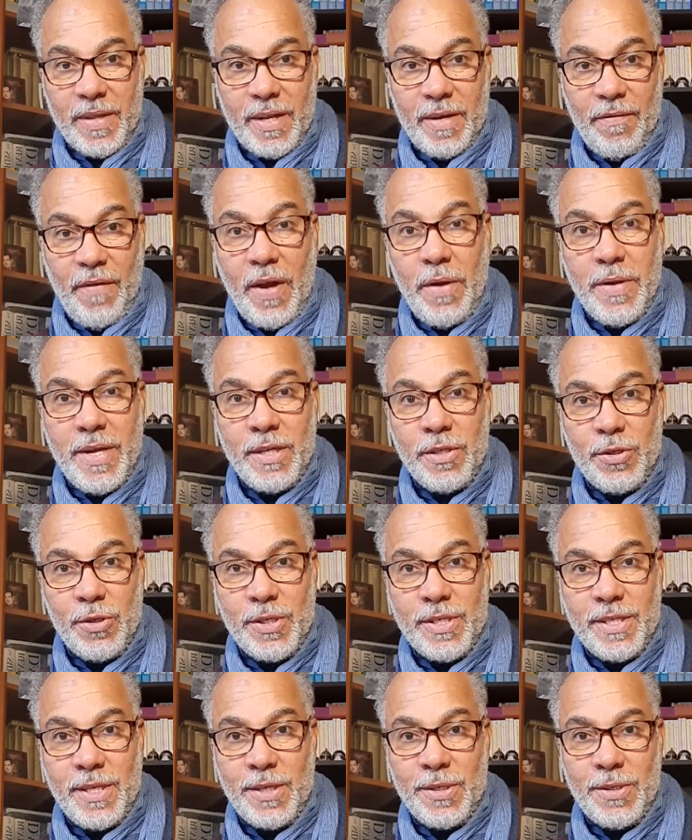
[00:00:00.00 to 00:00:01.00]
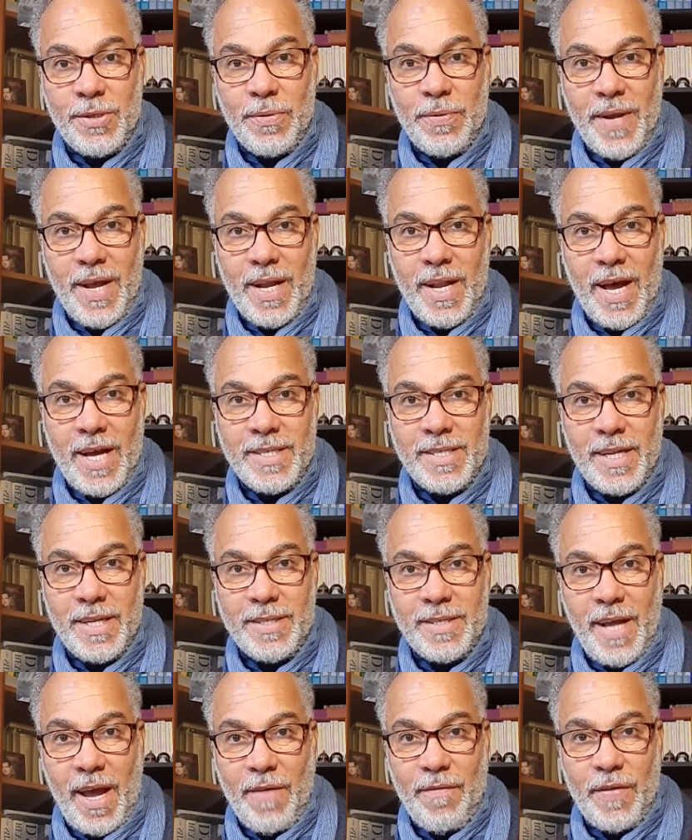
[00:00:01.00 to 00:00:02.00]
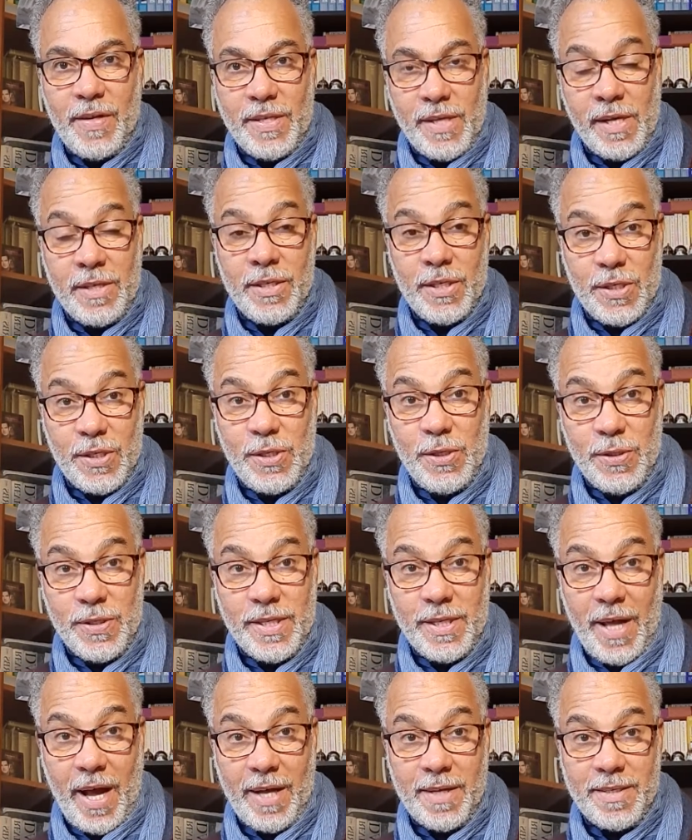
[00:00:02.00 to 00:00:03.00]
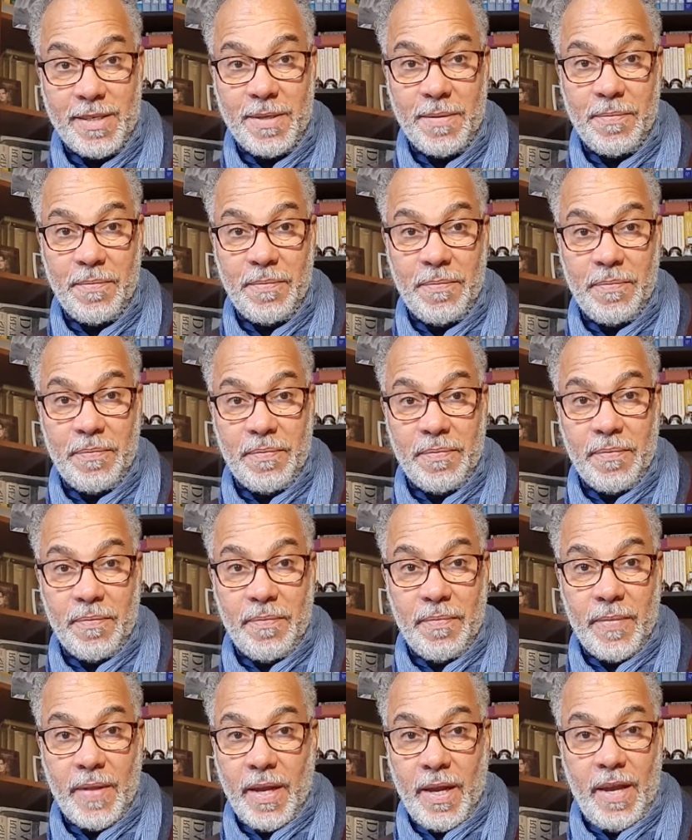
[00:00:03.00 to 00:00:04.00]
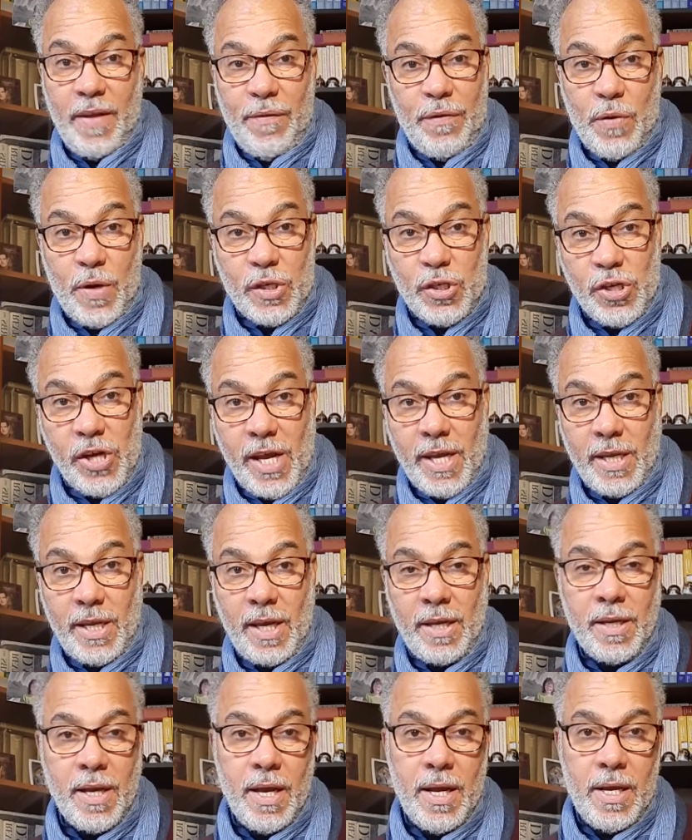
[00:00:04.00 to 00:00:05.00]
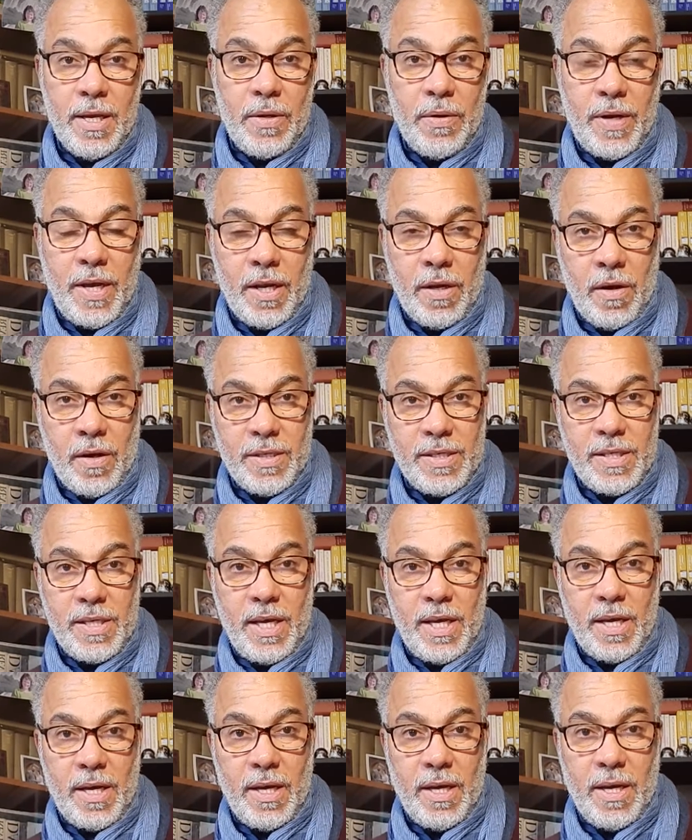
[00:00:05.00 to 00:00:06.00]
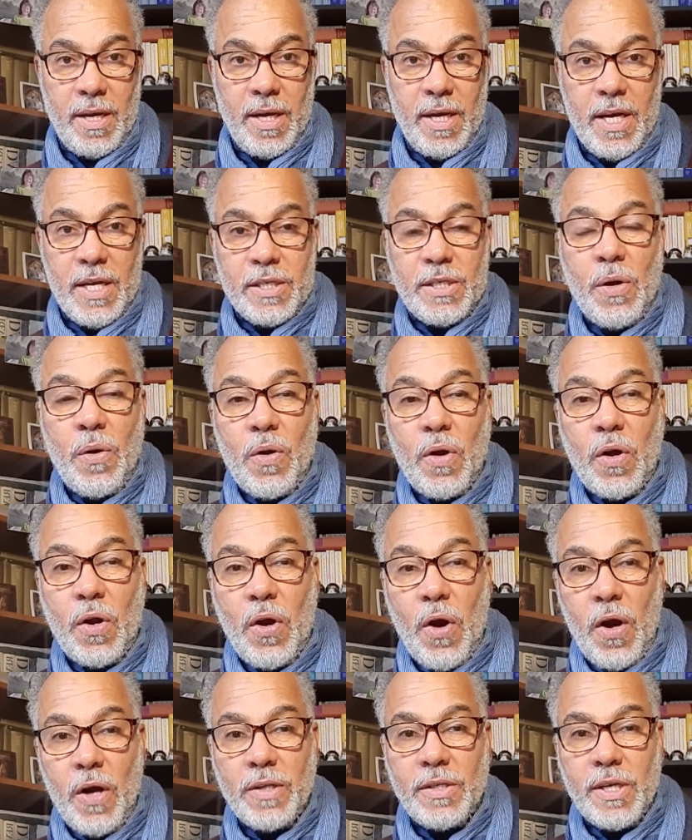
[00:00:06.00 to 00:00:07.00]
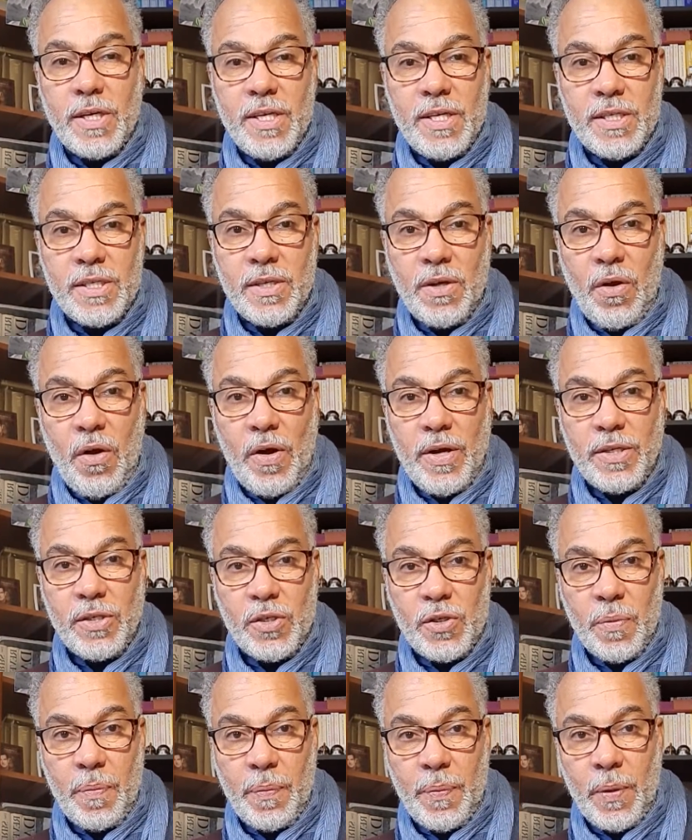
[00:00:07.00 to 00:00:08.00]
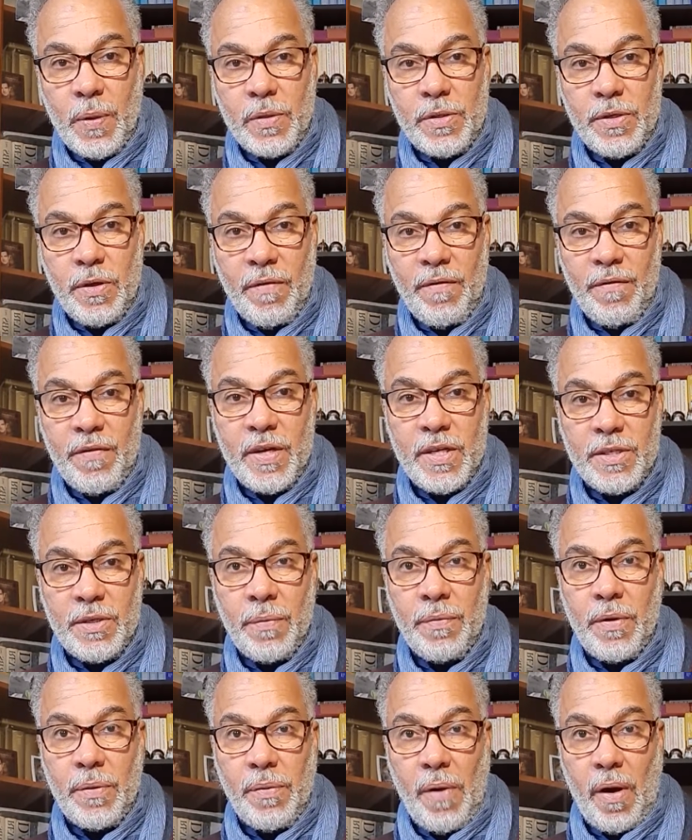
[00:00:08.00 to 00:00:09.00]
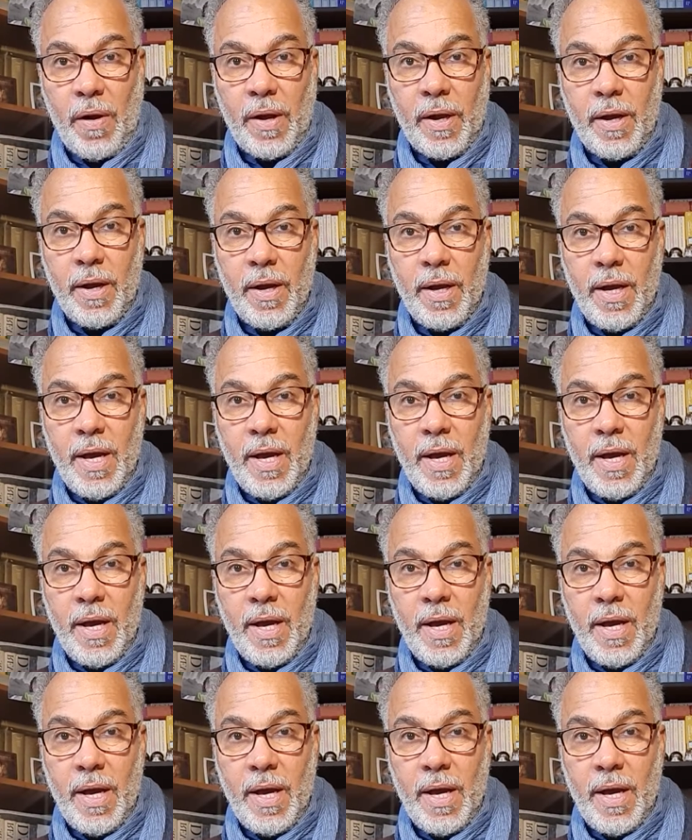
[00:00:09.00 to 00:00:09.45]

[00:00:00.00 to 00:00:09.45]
Very interesting to realize that David understood that. If you are shaking, you cannot sing. So God is going to put your feet on the rock.